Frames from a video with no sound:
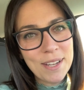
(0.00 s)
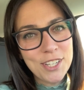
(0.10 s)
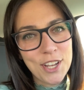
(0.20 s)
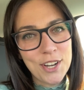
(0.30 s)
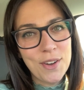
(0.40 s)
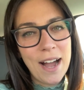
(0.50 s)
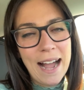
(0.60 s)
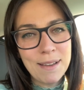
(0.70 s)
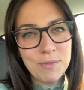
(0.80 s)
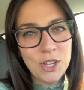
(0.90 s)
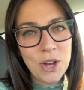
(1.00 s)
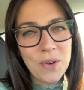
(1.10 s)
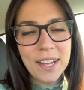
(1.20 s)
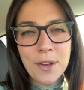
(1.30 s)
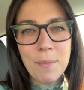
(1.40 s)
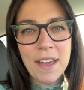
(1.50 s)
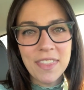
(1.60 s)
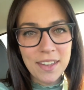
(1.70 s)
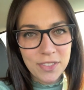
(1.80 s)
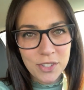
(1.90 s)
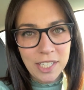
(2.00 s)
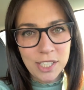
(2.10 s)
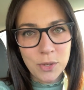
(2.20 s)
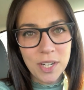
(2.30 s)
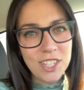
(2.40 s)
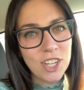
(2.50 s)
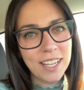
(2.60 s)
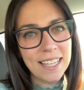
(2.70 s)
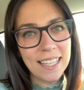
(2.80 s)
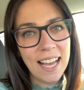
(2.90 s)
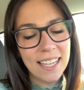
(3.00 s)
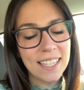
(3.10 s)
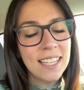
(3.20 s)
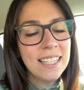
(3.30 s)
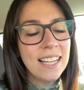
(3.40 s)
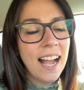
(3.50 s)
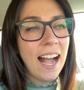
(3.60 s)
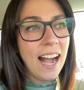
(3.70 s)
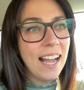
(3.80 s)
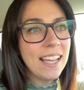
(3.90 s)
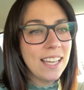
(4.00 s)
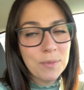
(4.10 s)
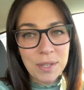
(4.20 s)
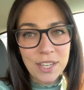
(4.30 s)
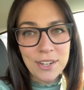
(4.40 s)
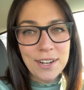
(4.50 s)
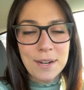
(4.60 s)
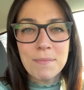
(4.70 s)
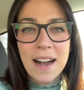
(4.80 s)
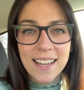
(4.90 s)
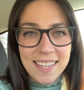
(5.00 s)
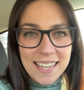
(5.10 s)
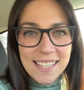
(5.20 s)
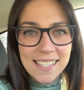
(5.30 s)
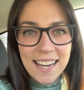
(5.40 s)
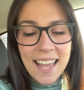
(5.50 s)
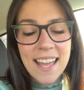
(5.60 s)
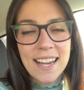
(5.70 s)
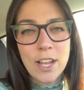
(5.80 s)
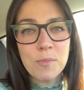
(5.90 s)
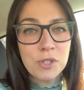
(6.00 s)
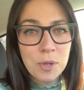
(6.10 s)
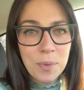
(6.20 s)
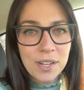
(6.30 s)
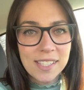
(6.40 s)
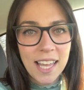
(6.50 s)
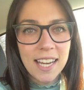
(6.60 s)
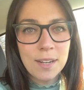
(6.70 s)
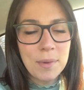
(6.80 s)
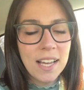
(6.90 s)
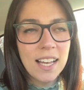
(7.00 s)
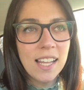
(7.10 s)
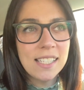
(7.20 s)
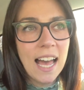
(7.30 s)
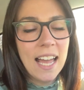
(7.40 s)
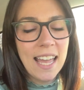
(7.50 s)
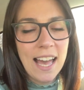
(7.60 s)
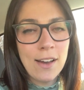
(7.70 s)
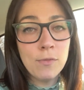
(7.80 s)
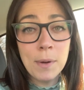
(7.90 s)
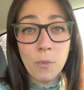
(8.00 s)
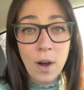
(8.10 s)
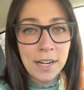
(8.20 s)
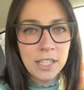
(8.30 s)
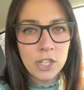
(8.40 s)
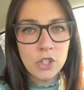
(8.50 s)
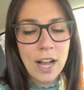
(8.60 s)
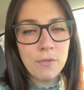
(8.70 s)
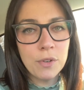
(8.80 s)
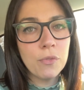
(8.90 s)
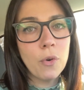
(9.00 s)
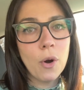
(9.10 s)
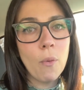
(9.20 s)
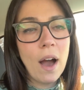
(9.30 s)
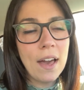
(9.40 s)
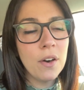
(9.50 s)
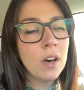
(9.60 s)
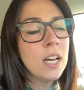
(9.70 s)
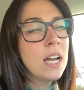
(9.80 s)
channel. I'm Joe. I go by that1320 chick online. I am here in a Mach-E today and I am super excited because I have been wanting to drive one for a while.